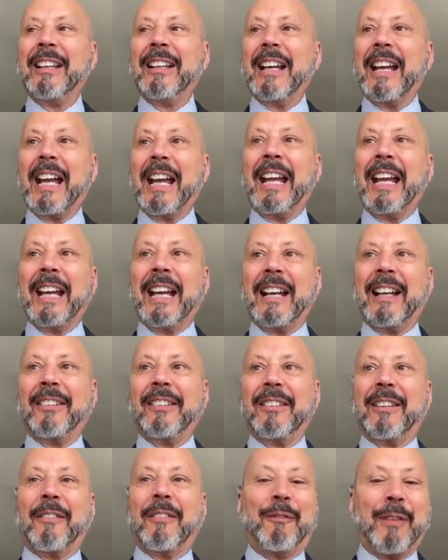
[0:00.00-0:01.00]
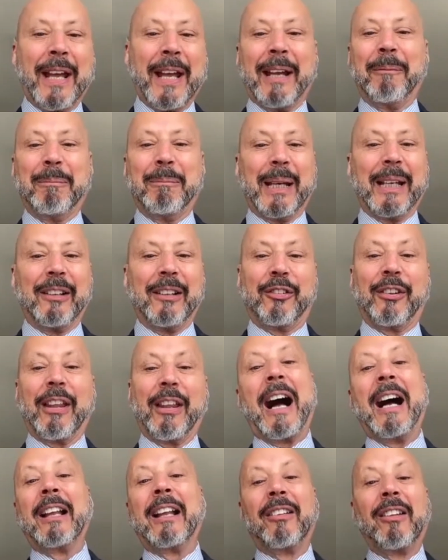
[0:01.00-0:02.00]
And the fan base,
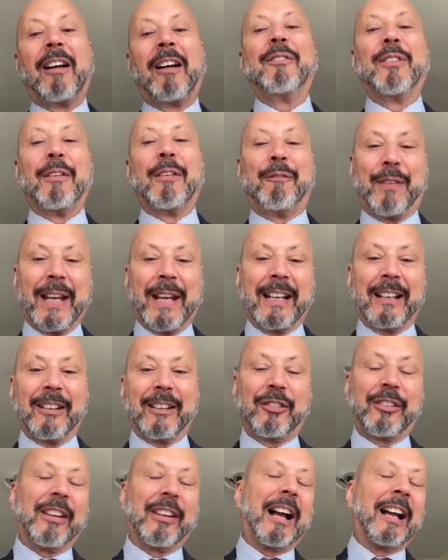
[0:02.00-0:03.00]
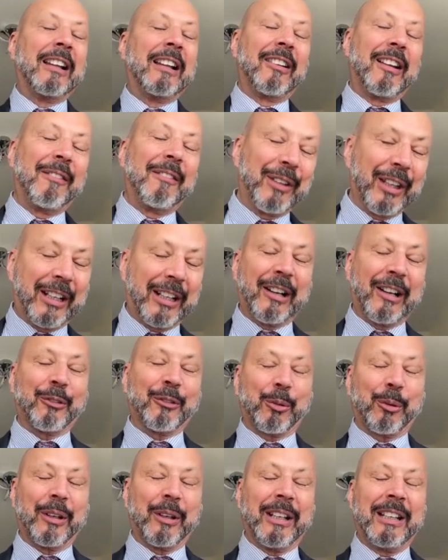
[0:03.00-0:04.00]
I love the fans, I love the
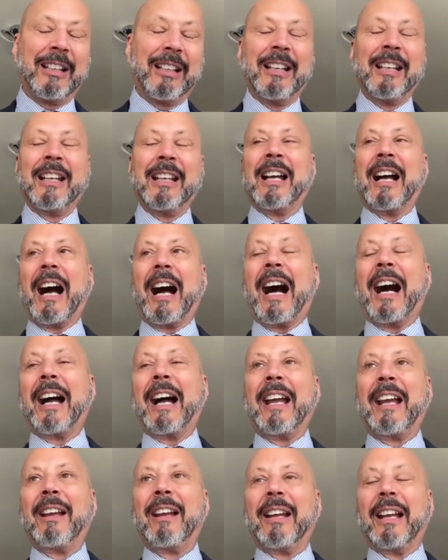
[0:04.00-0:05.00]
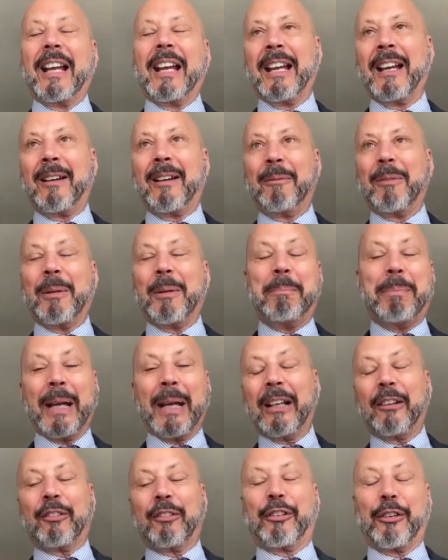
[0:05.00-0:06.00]
country. I am the
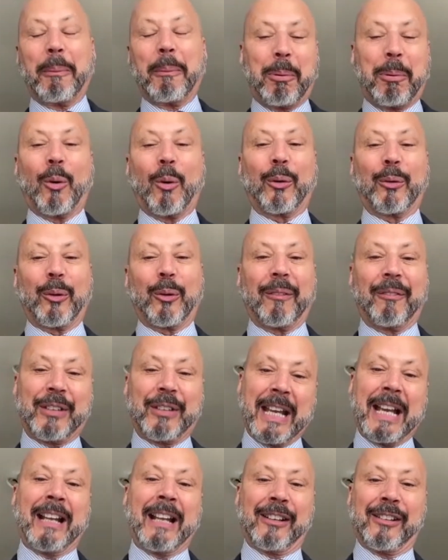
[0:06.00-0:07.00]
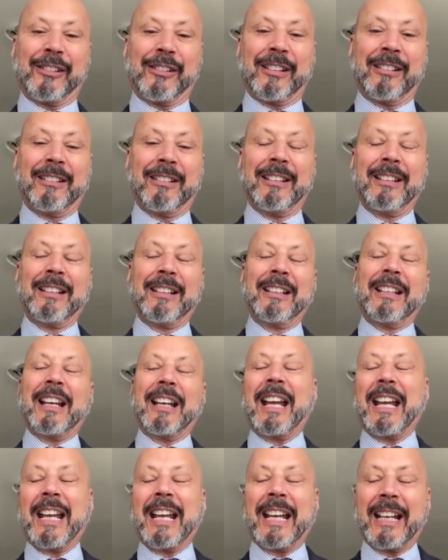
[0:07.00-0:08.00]
biggest supporter of Canada.
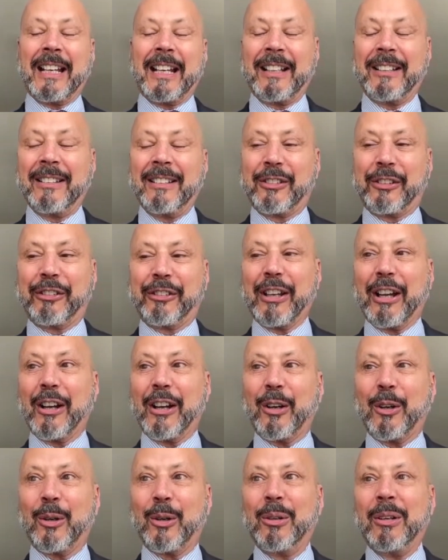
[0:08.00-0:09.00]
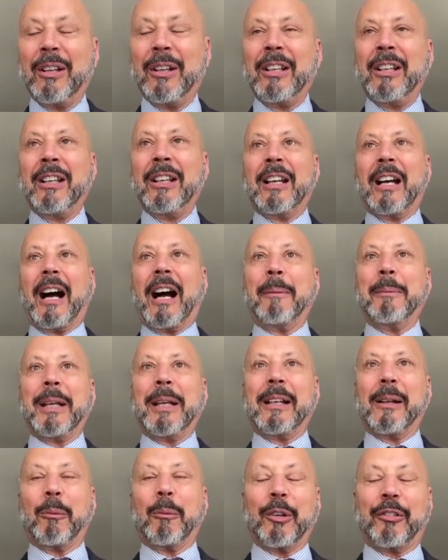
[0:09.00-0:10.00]
And so, I mean,
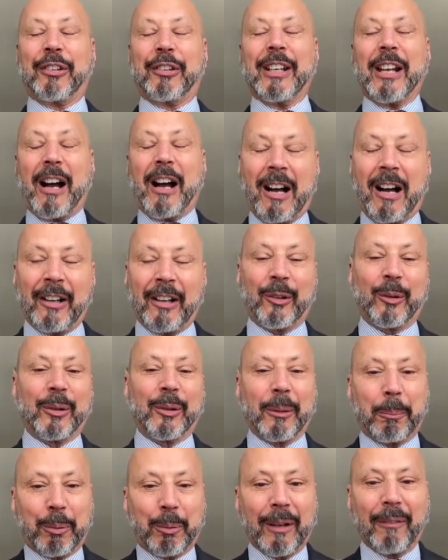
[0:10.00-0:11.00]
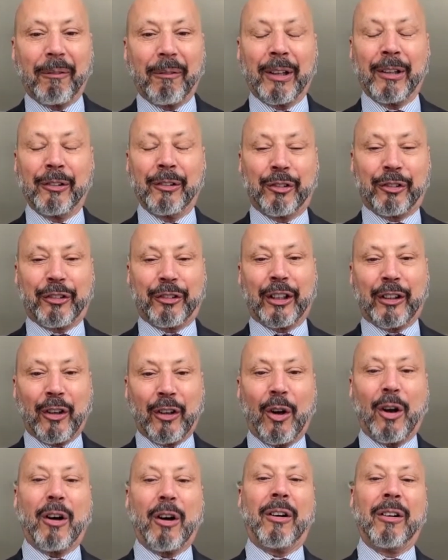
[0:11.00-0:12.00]
it was an honor and a privilege to
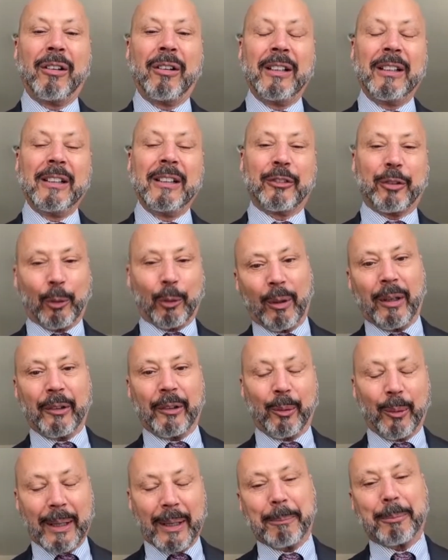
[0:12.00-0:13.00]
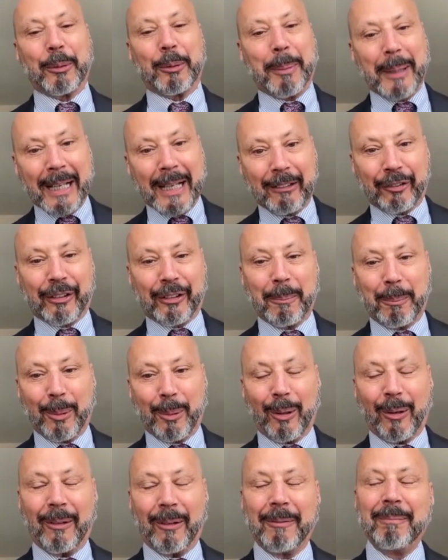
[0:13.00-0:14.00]
call Toronto Raptor
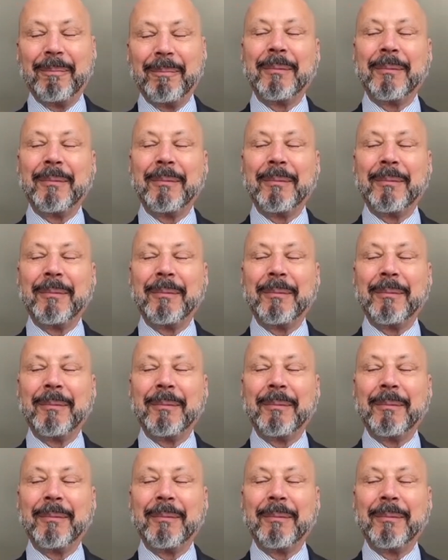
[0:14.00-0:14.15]
basketball.